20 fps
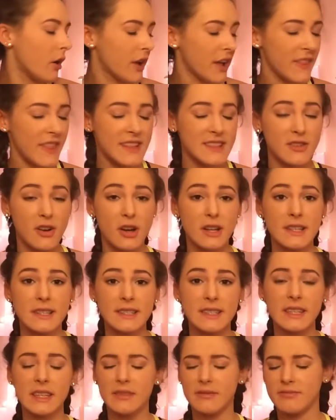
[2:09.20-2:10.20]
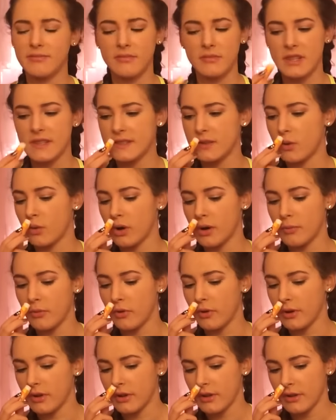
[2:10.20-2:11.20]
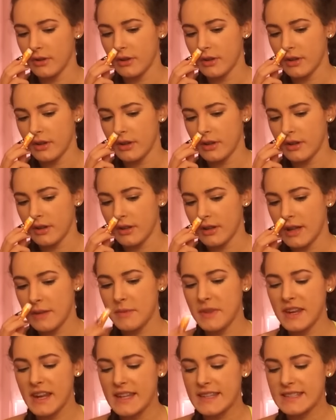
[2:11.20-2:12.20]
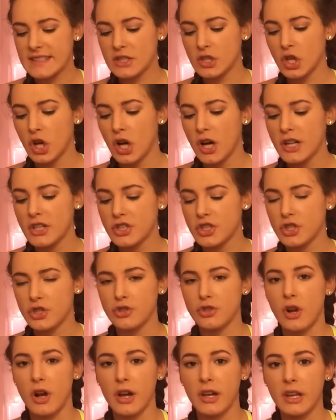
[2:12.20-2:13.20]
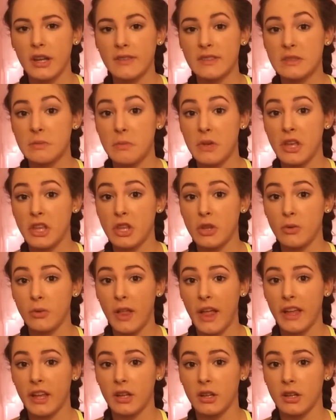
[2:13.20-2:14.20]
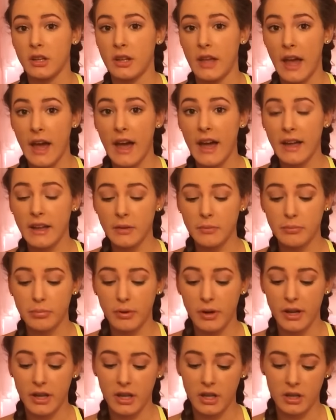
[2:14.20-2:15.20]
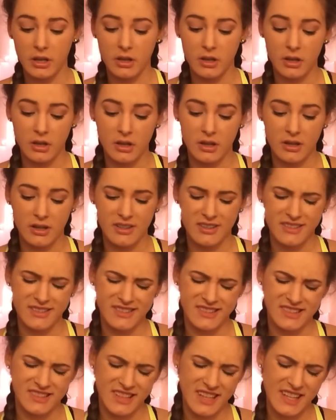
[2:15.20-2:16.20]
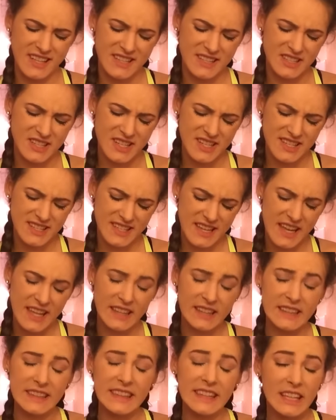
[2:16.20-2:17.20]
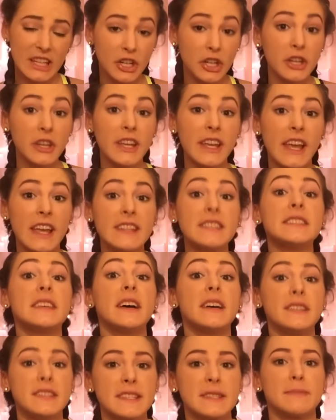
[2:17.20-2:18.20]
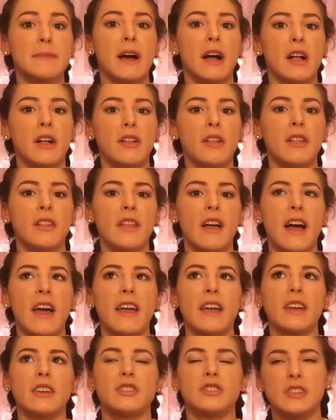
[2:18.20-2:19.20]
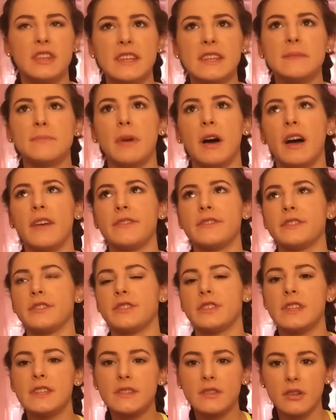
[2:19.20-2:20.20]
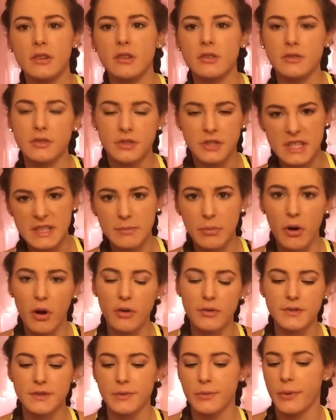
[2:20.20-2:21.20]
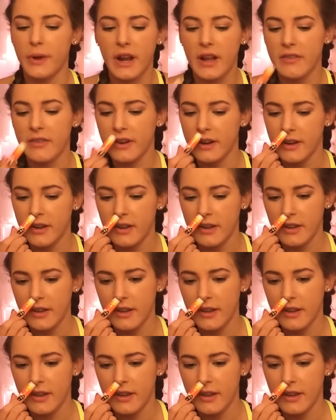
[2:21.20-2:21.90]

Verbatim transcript: okay, that's honestly, it's horrible. I mean, it's not strong enough to make you like gag, but it's just, it literally, it does smell like cheese puffs or cheese curls or cheese balls or whatever.